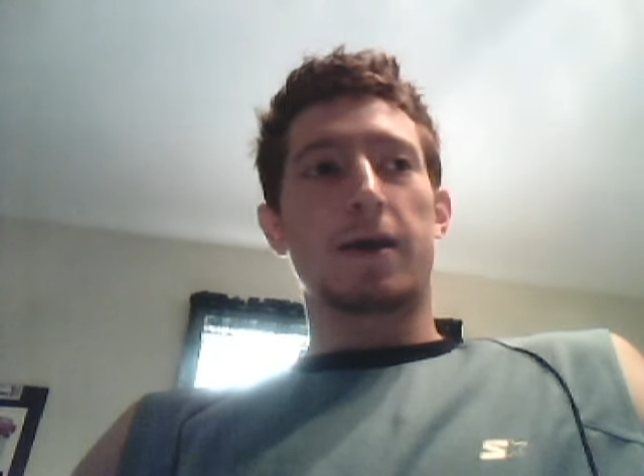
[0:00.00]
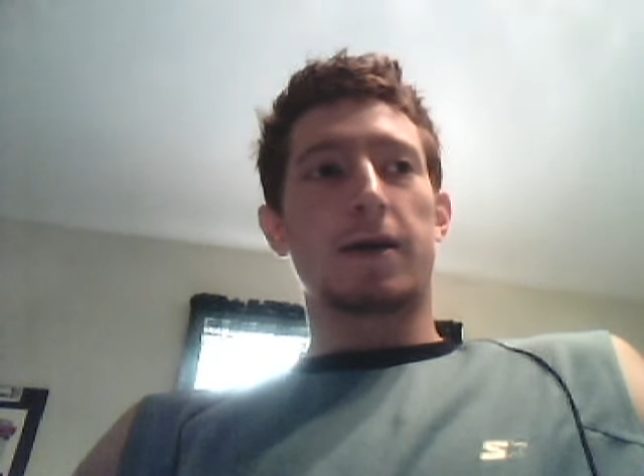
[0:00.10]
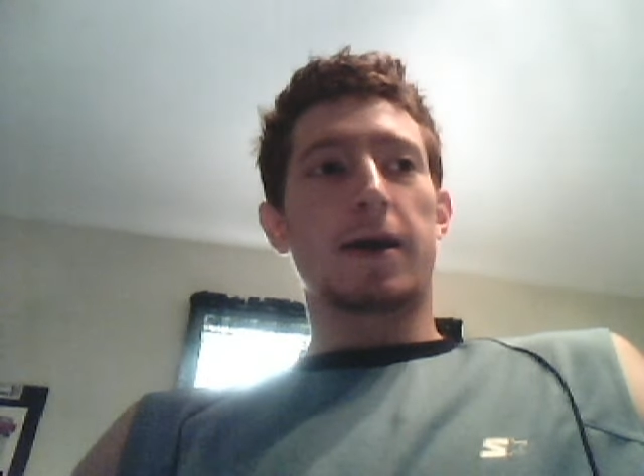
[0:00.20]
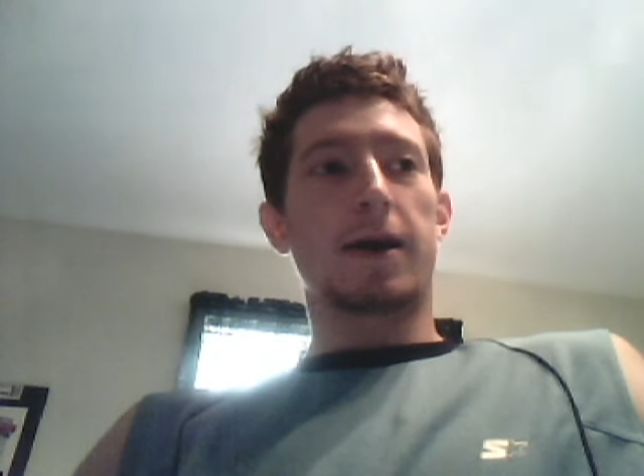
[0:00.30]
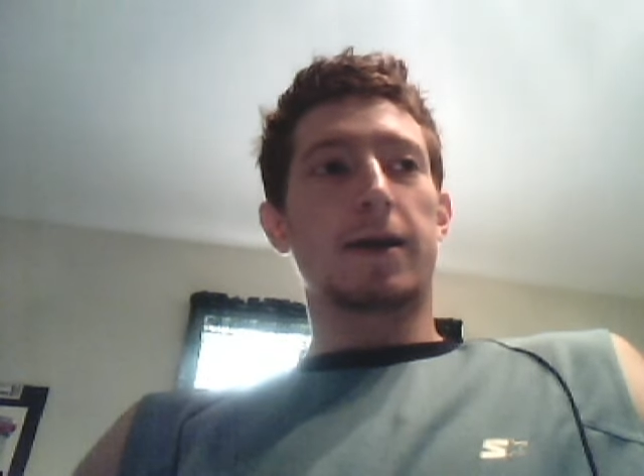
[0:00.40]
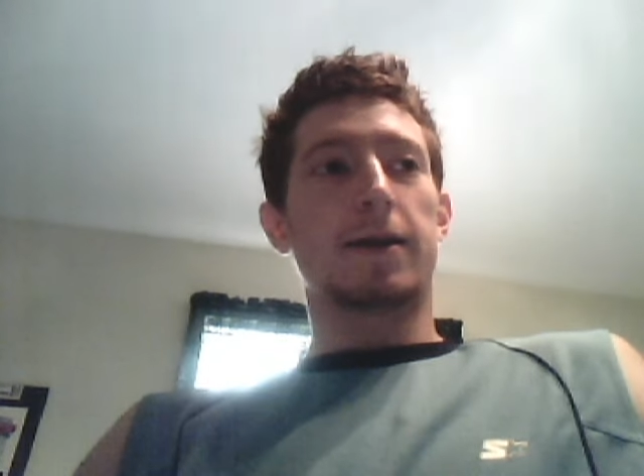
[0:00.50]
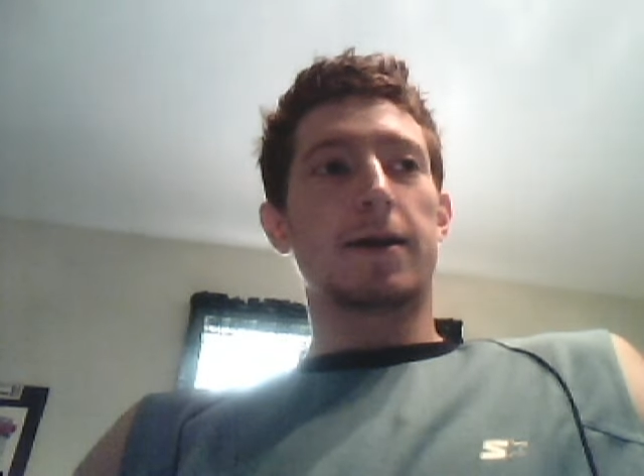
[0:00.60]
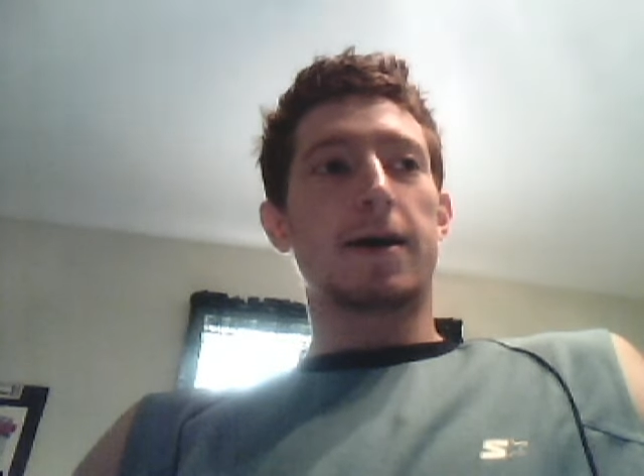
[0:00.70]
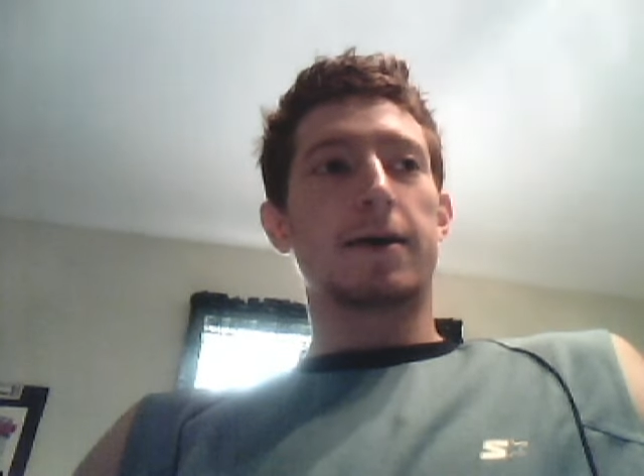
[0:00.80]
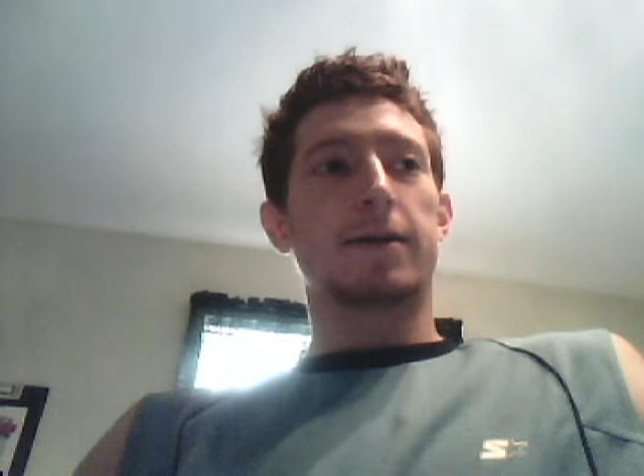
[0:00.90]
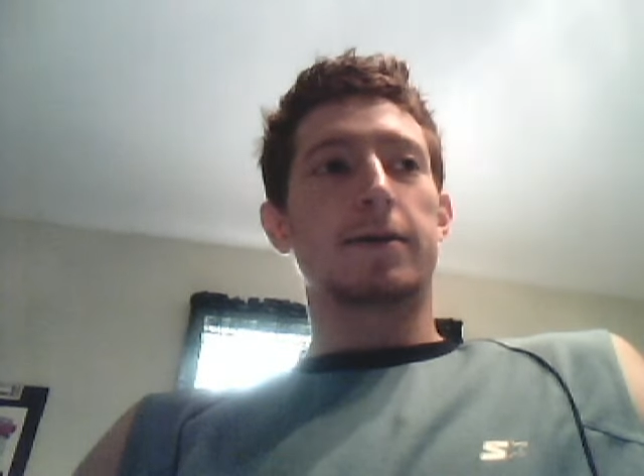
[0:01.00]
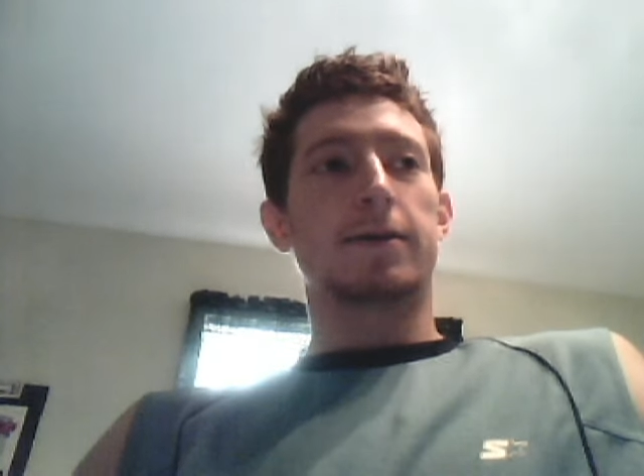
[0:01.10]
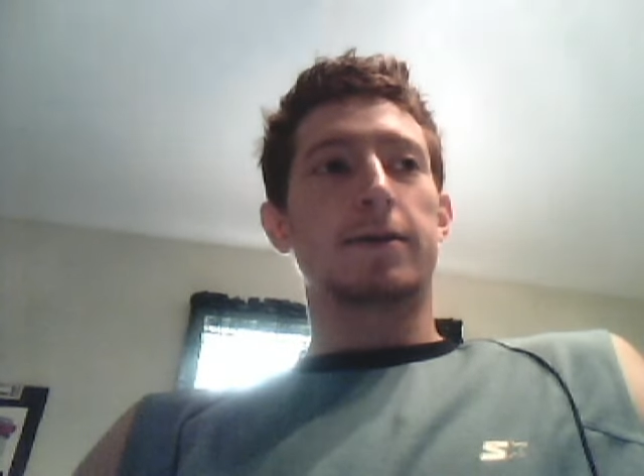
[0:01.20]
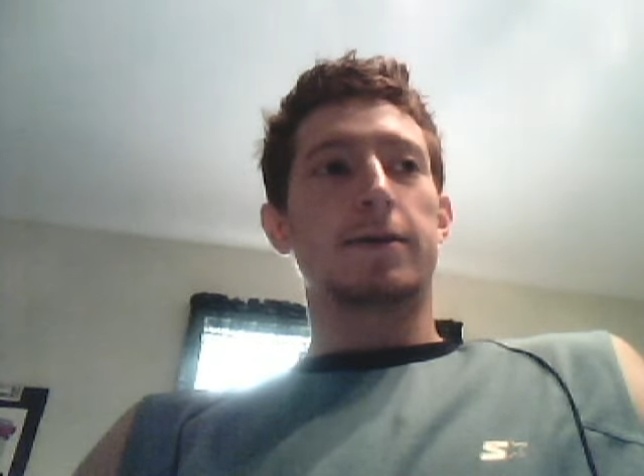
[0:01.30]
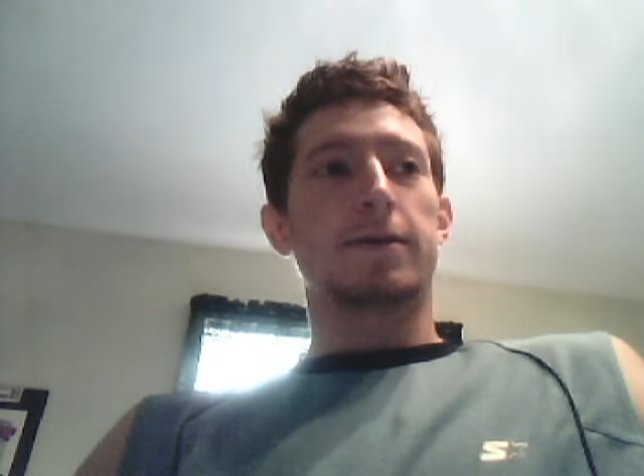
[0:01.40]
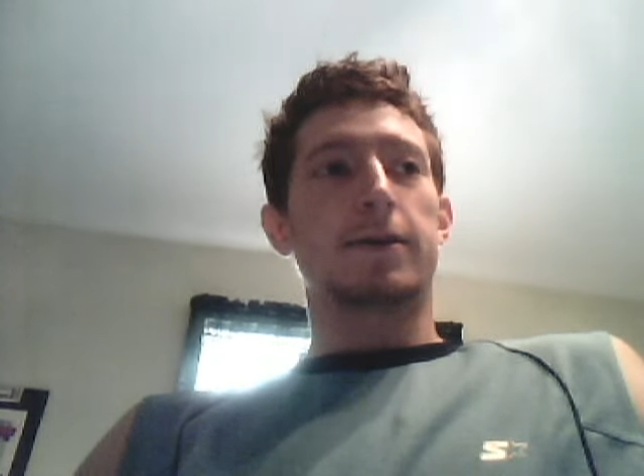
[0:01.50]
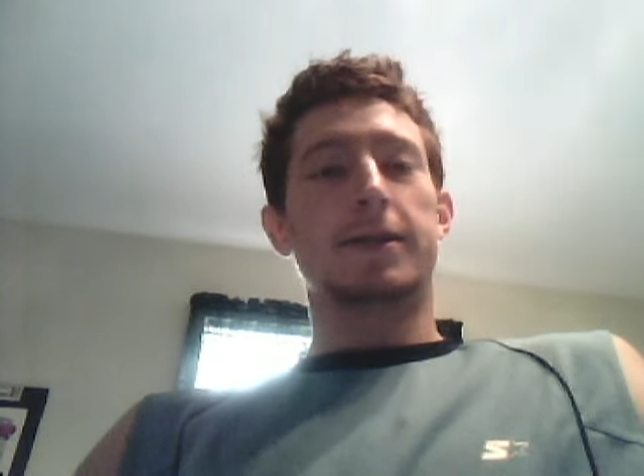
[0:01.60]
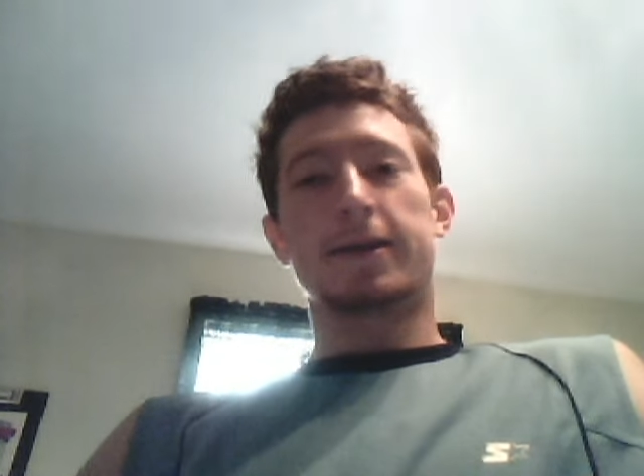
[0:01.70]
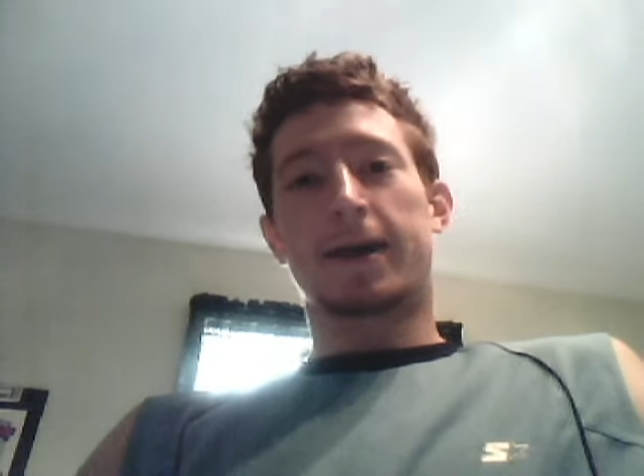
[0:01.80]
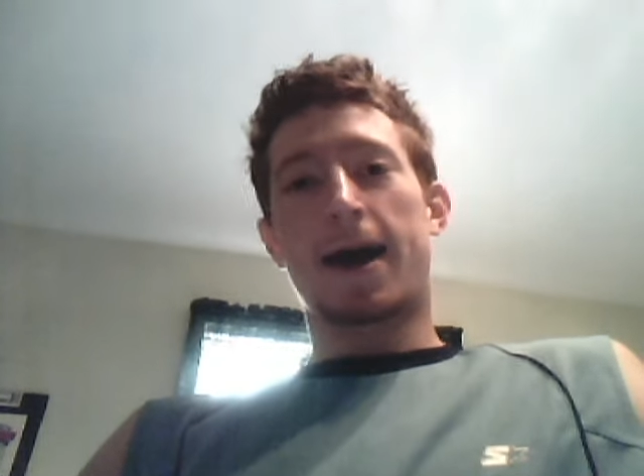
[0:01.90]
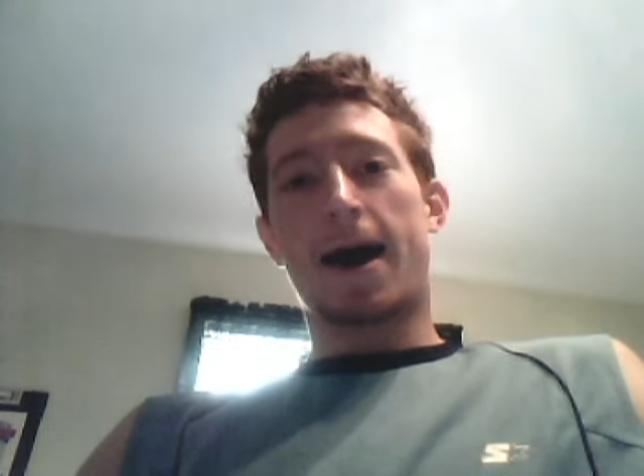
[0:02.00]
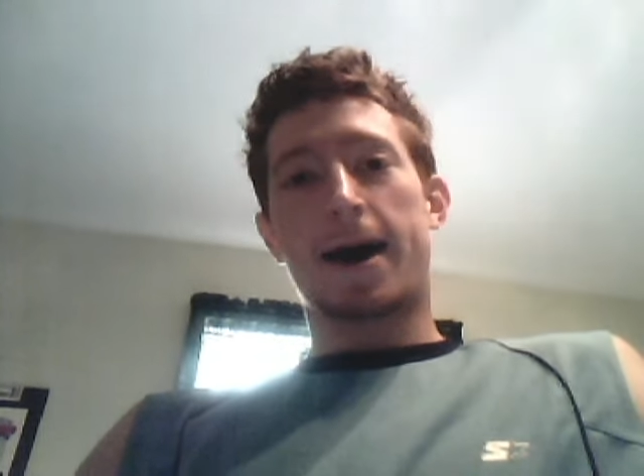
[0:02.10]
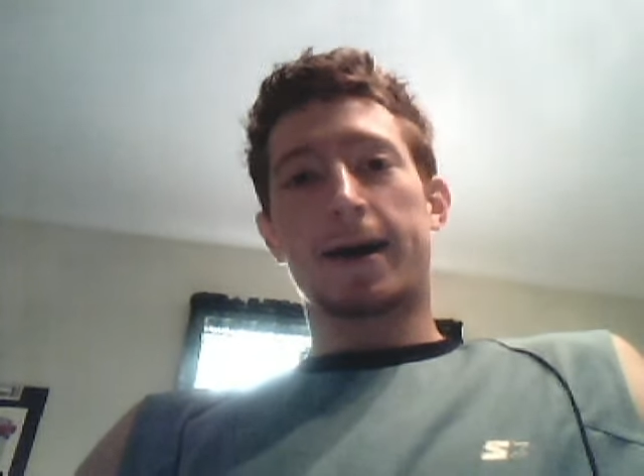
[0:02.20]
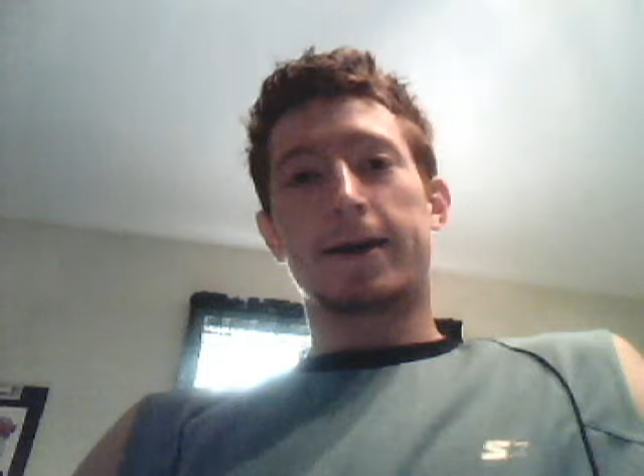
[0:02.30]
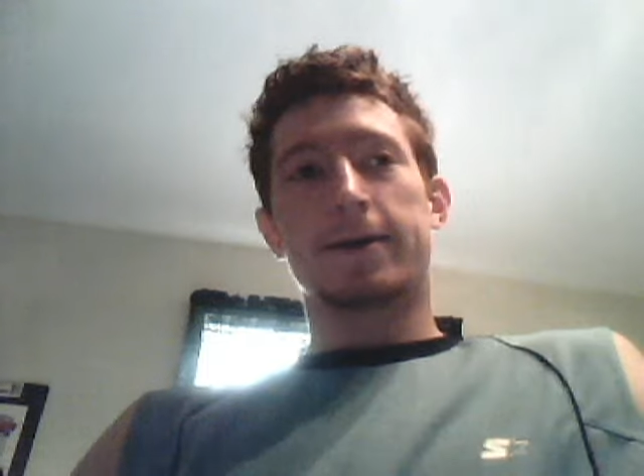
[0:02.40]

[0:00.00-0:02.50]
and uh, he's a guy,